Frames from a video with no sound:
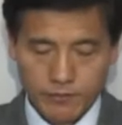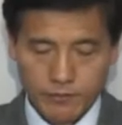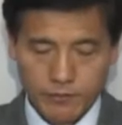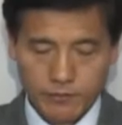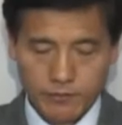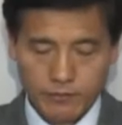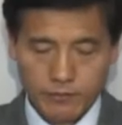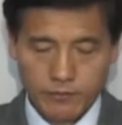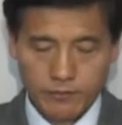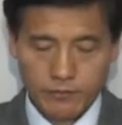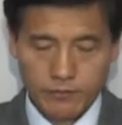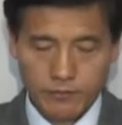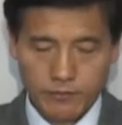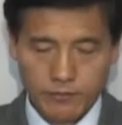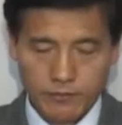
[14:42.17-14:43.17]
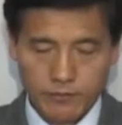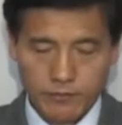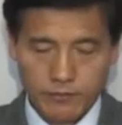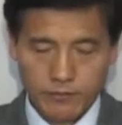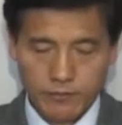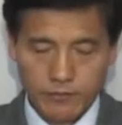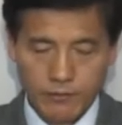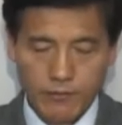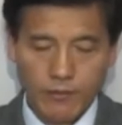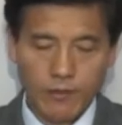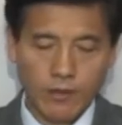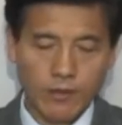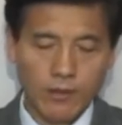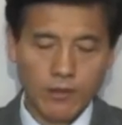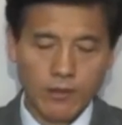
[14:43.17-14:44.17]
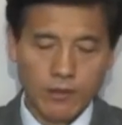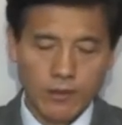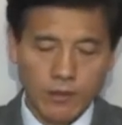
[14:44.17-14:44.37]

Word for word: in the end of times